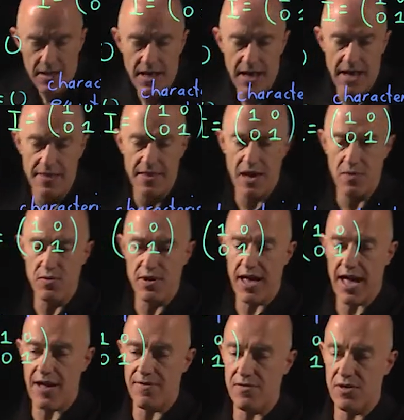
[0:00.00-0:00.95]
And then we
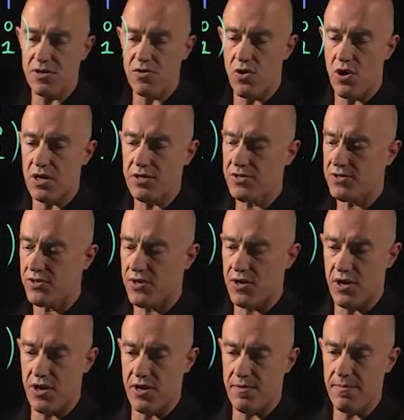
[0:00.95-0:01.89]
have the cross
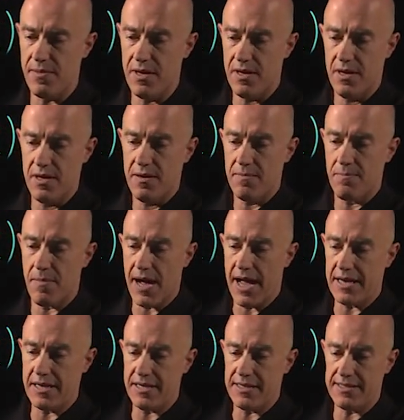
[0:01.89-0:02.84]
term
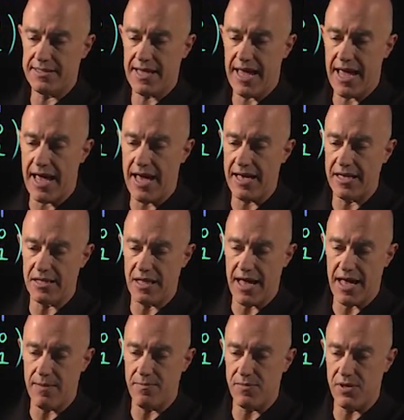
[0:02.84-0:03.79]
minus a
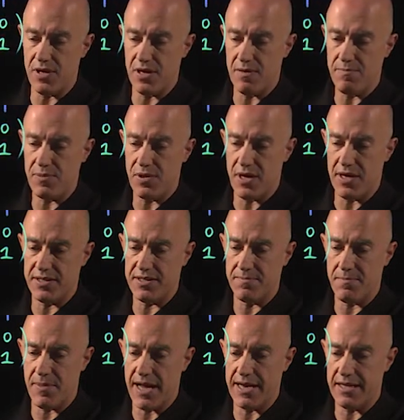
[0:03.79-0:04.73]
lambda plus
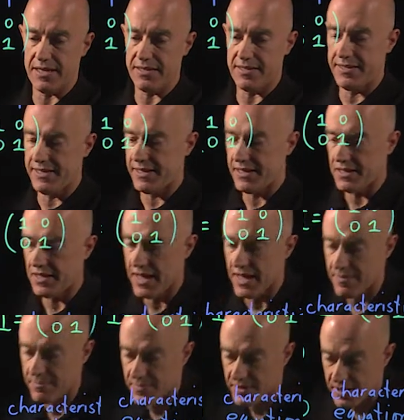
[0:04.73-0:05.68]
minus d
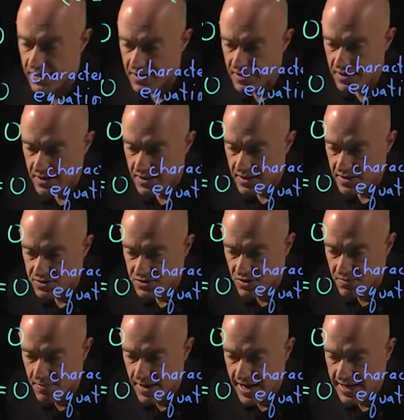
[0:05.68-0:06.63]
lambda.
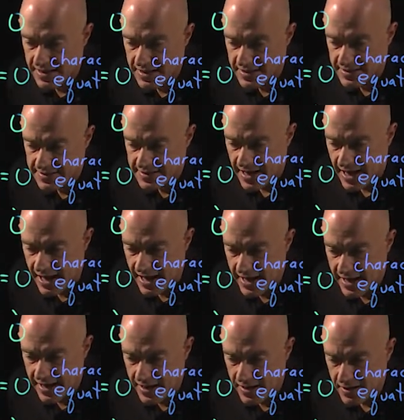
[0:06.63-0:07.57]
So minus
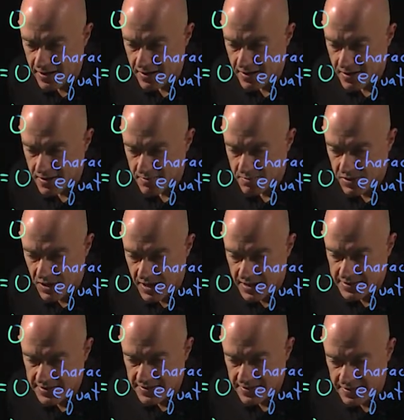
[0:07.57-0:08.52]
a
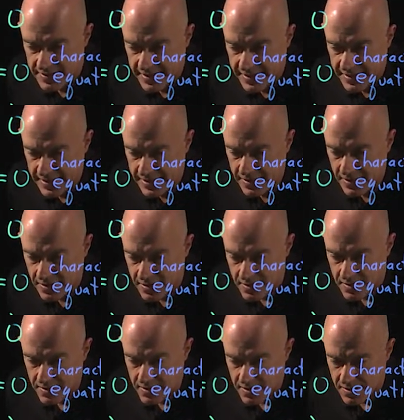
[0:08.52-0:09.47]
plus d
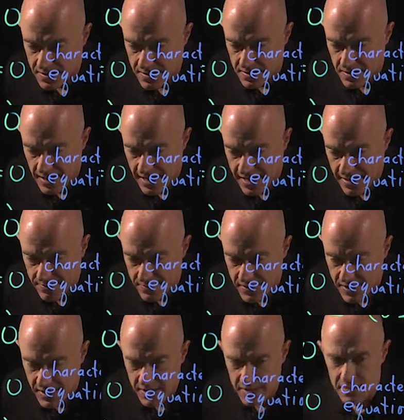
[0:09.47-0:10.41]

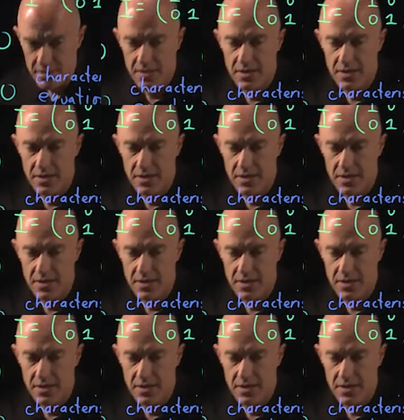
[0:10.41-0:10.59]
lambda.